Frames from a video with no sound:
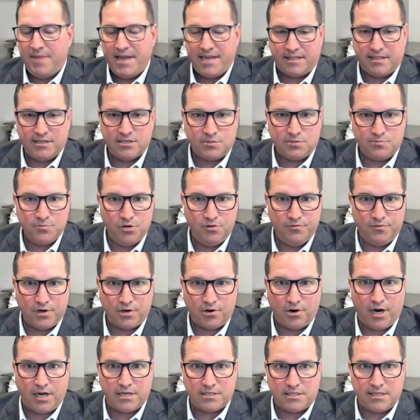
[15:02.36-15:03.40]
make this move
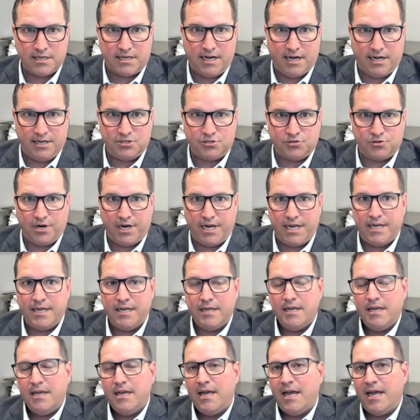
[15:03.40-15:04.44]
across the country
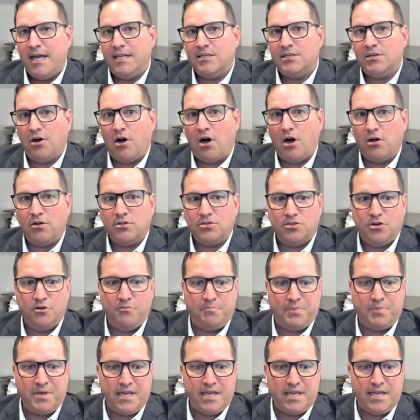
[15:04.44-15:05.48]
and to also
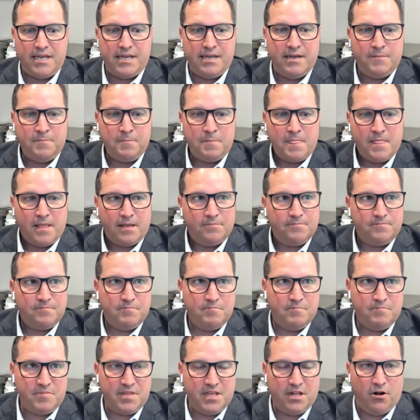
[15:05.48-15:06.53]
be,
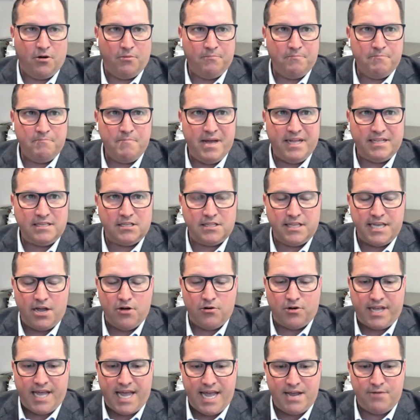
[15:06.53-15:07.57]
mentally
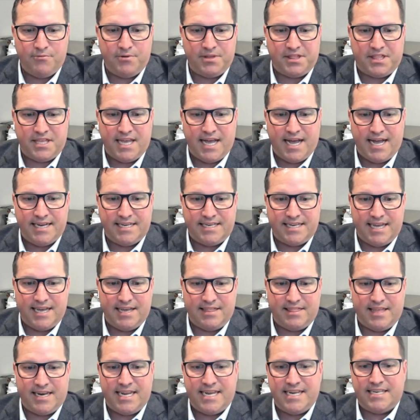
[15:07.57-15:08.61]
okay with the idea
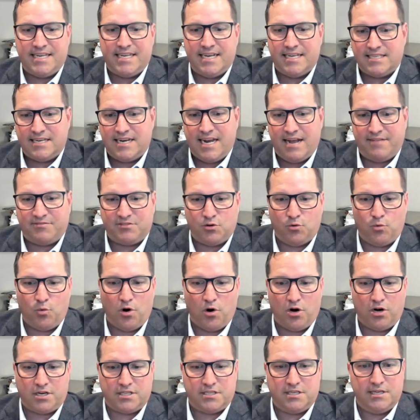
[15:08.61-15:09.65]
that he doesn't have to
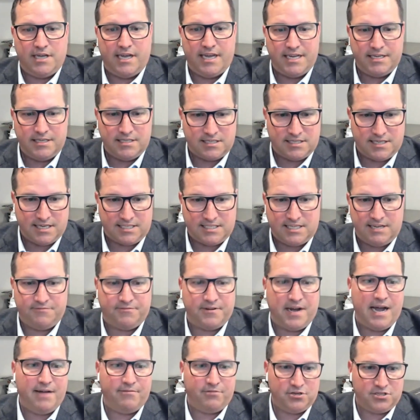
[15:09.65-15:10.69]
work to age
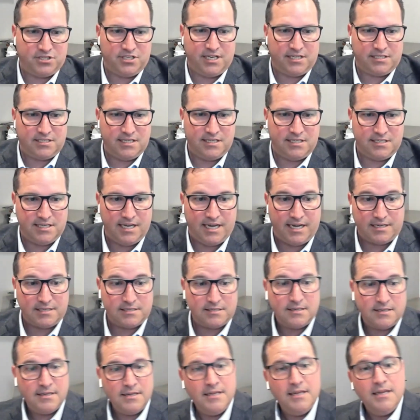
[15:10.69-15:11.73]
65 or
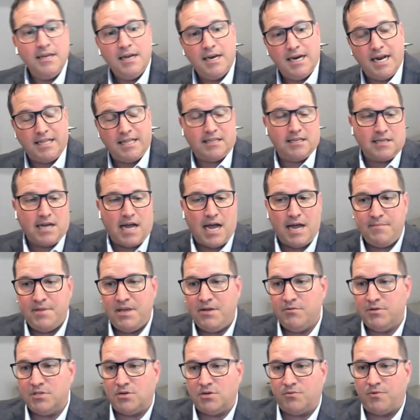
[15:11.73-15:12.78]
66. And at the time he
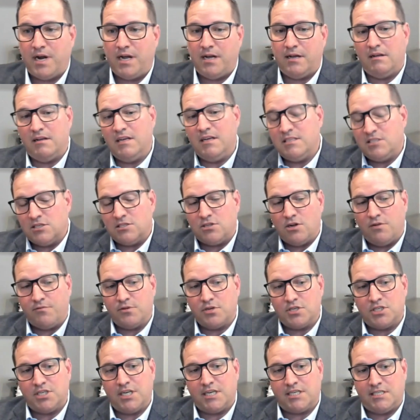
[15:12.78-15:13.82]
was around just over
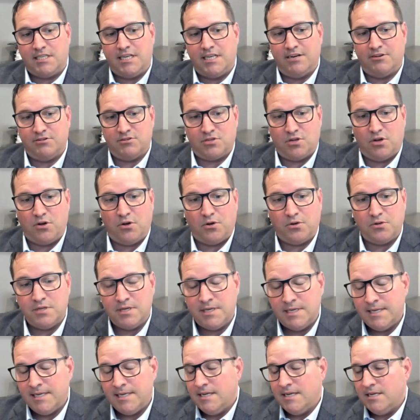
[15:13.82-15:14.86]
60 years old.
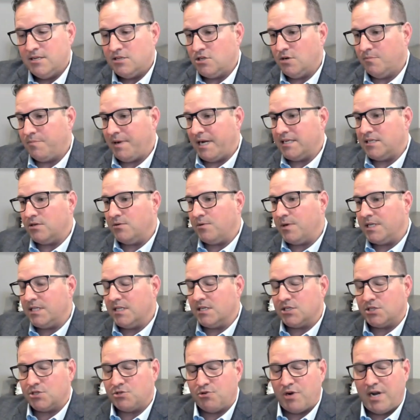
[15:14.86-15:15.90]
So by doing
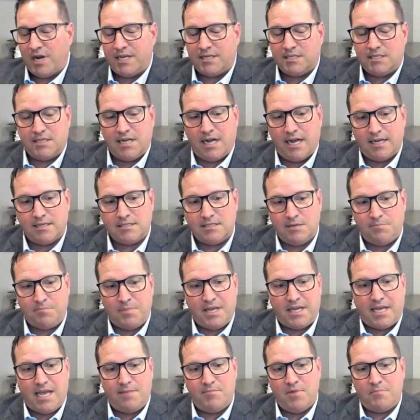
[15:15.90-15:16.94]
the stress test, it
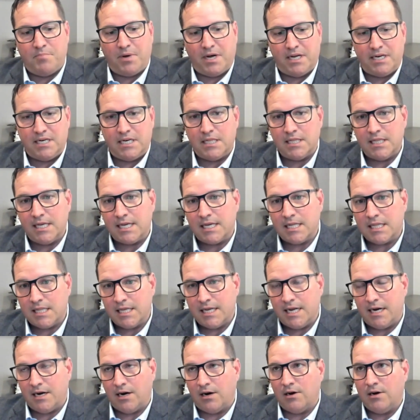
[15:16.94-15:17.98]
became abundantly
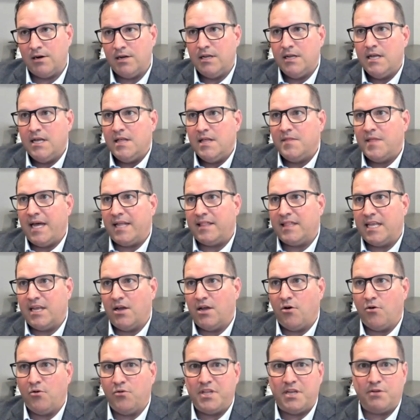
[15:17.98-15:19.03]
clear that the
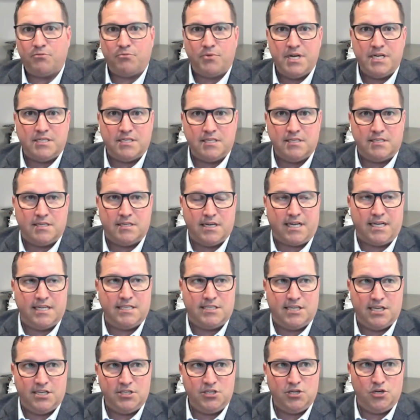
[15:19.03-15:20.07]
only reason to
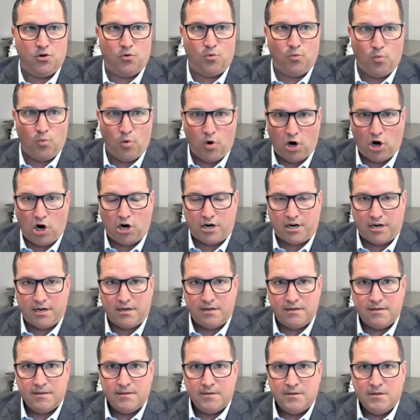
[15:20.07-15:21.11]
continue to work
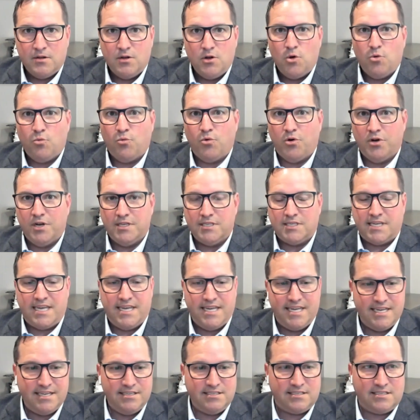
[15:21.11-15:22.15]
was
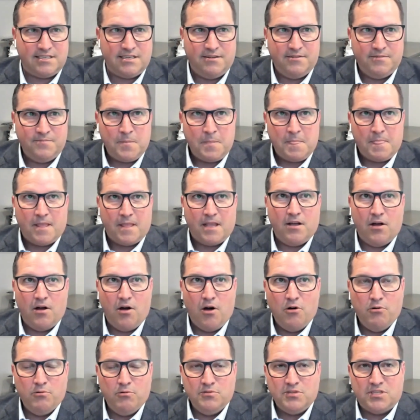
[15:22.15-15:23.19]
his
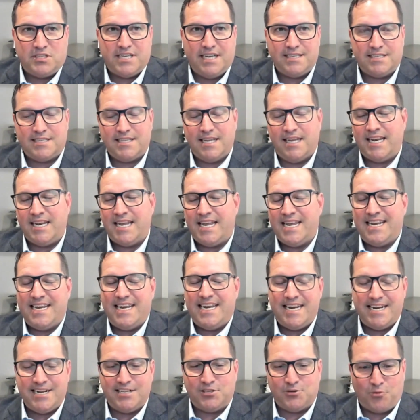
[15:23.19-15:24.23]
own sense that he
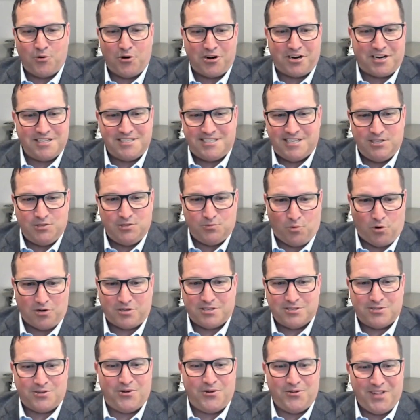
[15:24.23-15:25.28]
needed to work because he's worked
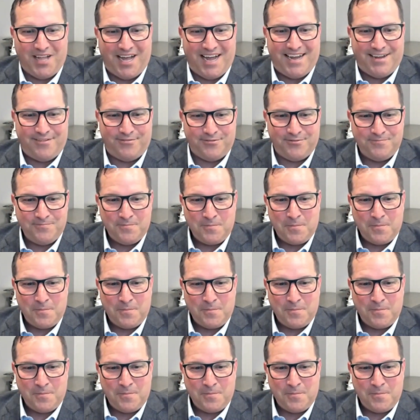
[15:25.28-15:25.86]
his whole life.